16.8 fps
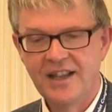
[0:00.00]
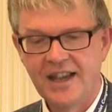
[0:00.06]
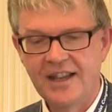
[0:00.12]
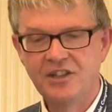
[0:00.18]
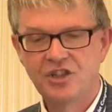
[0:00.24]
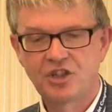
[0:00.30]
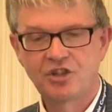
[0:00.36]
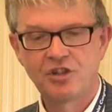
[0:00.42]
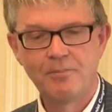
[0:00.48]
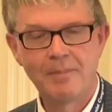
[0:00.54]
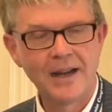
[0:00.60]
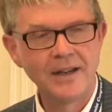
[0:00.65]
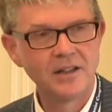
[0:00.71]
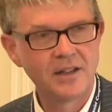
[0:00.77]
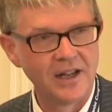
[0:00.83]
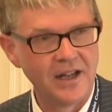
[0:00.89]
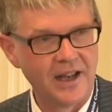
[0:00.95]

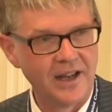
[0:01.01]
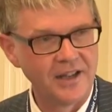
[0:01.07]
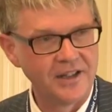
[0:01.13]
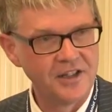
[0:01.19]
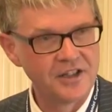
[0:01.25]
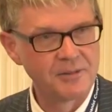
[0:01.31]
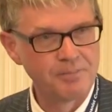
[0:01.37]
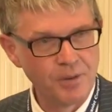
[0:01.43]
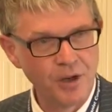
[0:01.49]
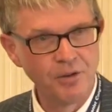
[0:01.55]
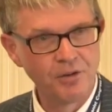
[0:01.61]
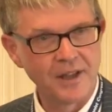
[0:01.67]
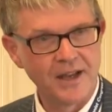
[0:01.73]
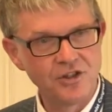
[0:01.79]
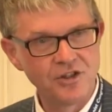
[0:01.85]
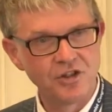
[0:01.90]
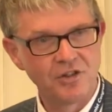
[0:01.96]
instrumentalise
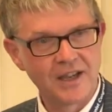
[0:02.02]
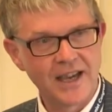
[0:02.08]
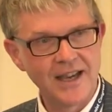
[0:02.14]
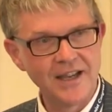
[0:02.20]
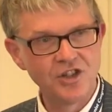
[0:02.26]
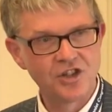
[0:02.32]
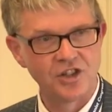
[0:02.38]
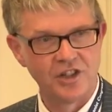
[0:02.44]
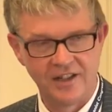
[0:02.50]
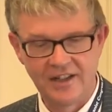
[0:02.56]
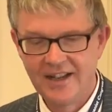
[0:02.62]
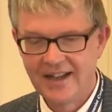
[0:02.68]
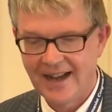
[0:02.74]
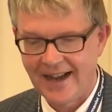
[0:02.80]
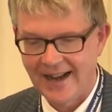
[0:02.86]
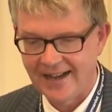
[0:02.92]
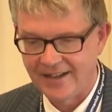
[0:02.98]
both education
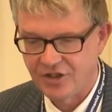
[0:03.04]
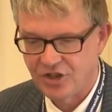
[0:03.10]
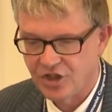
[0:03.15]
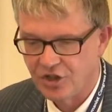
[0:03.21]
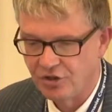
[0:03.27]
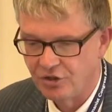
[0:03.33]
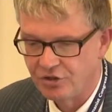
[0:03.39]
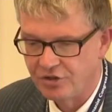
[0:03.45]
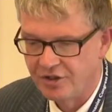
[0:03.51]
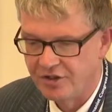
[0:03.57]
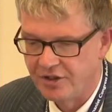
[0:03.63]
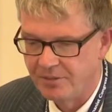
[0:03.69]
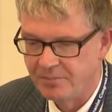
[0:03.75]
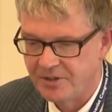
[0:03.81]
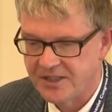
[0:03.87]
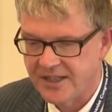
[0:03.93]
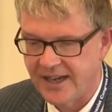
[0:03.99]
and children
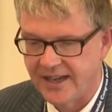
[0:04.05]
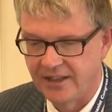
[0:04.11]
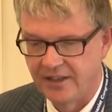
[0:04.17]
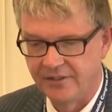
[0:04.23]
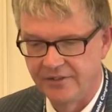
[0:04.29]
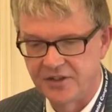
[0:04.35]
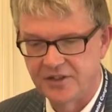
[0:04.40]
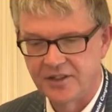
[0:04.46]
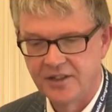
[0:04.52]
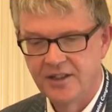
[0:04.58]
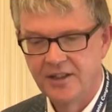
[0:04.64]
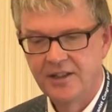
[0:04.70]
themselves.